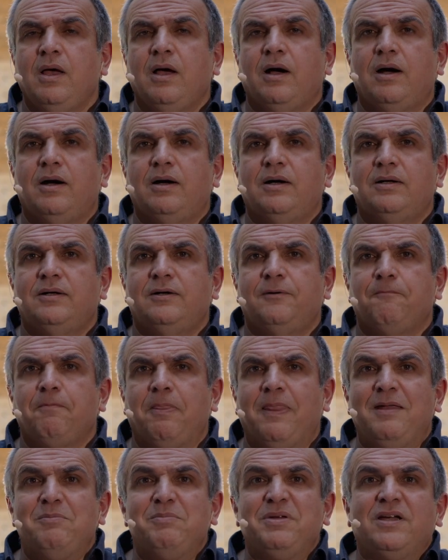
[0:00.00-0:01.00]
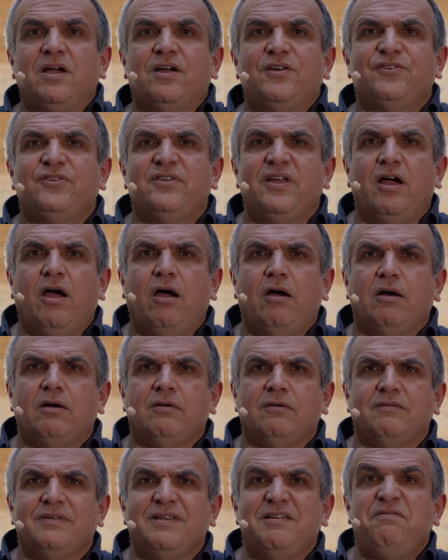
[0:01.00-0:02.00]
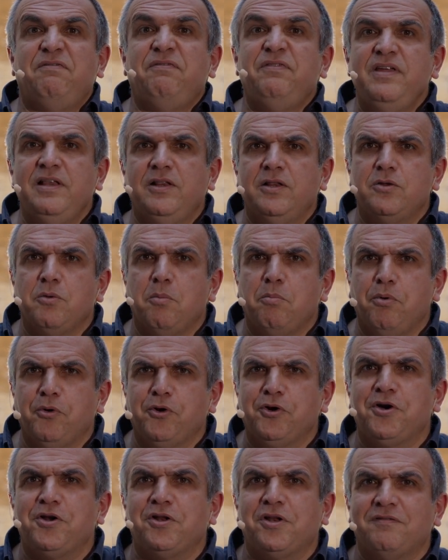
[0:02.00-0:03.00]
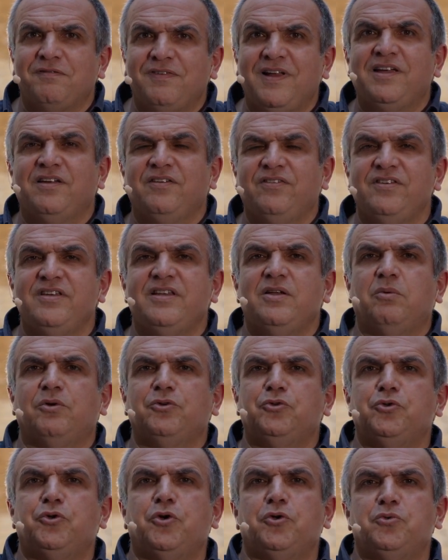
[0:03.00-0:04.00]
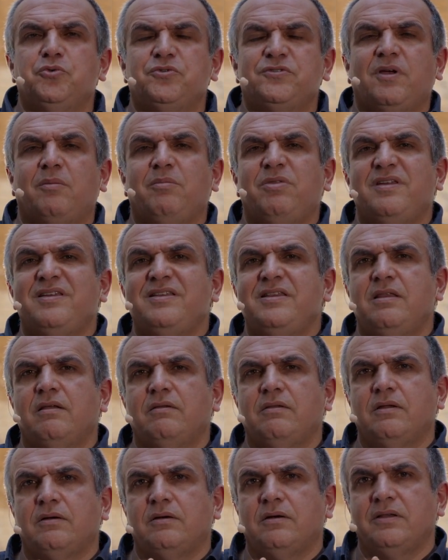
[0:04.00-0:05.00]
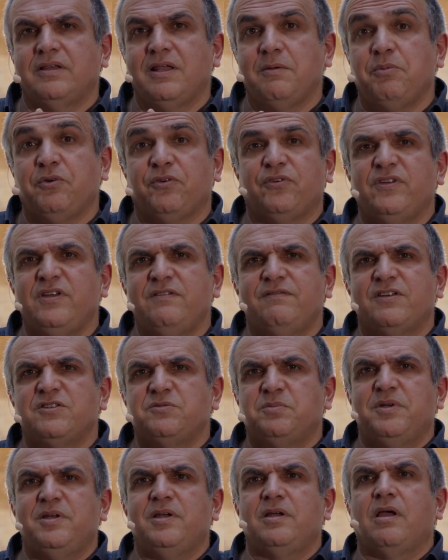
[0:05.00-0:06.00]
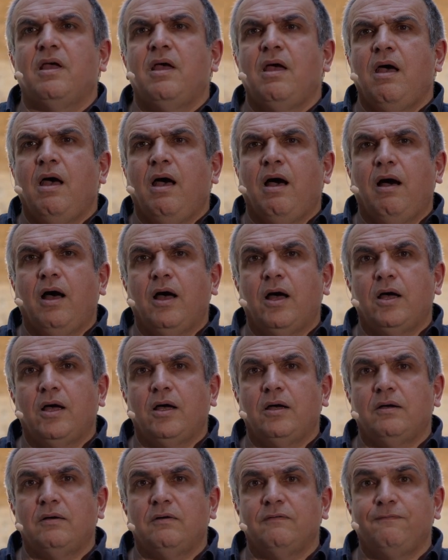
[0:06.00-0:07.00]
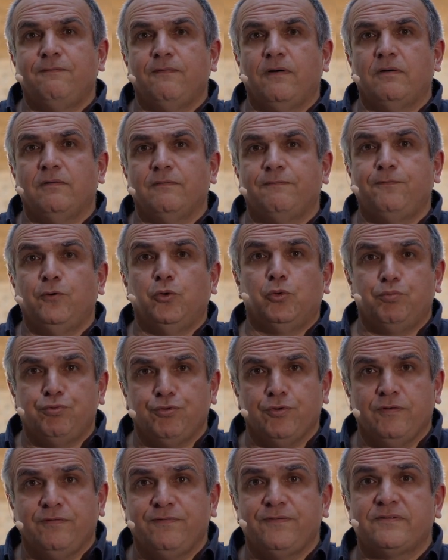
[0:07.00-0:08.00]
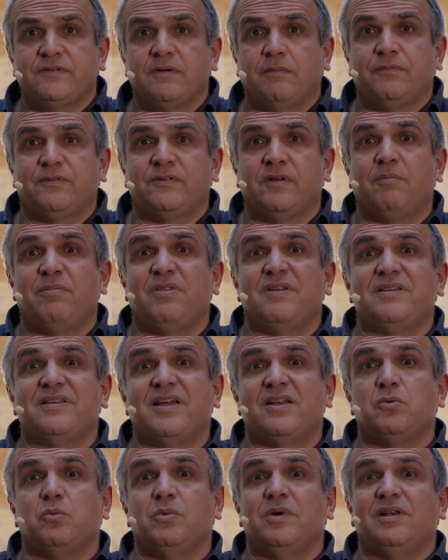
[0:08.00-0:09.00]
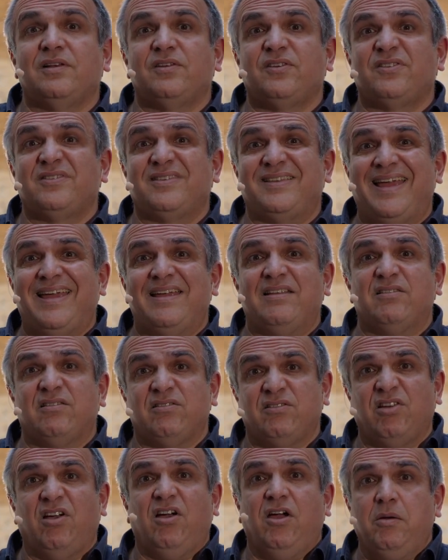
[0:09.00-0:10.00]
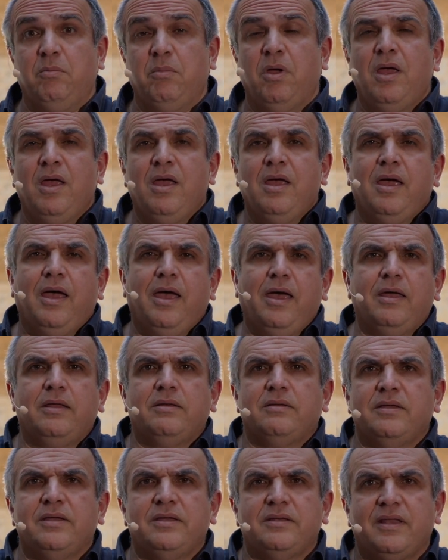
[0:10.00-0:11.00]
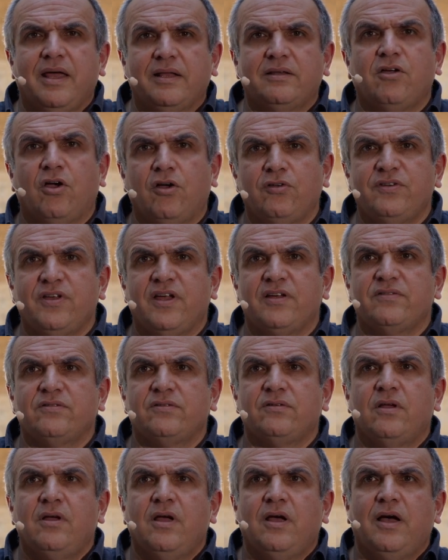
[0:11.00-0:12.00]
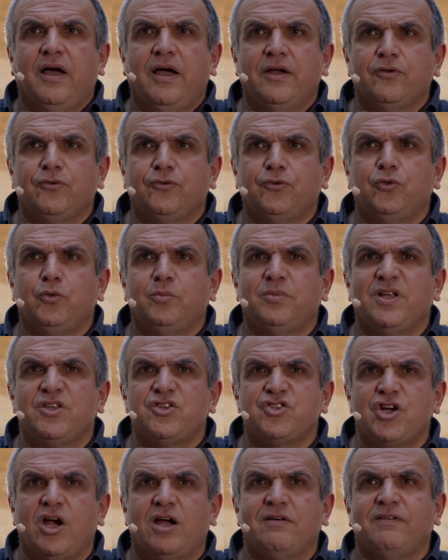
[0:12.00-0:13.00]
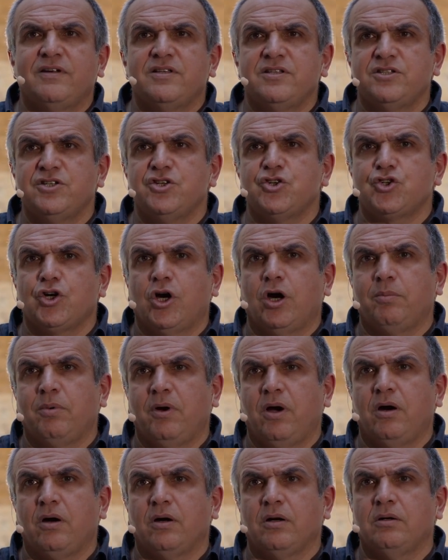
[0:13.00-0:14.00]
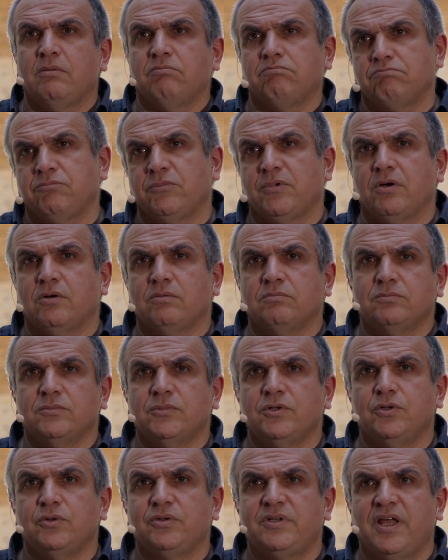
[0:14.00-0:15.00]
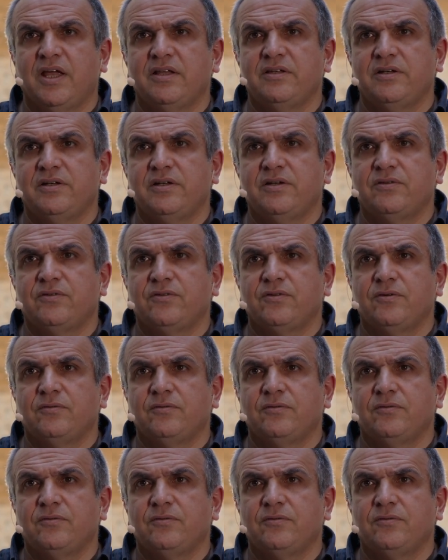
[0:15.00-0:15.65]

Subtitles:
And because they feel the burden of legacy, they want to go to something that they perceive as being foolproof, something that will stand time. And in that context, I assume that Java and C# are good candidates.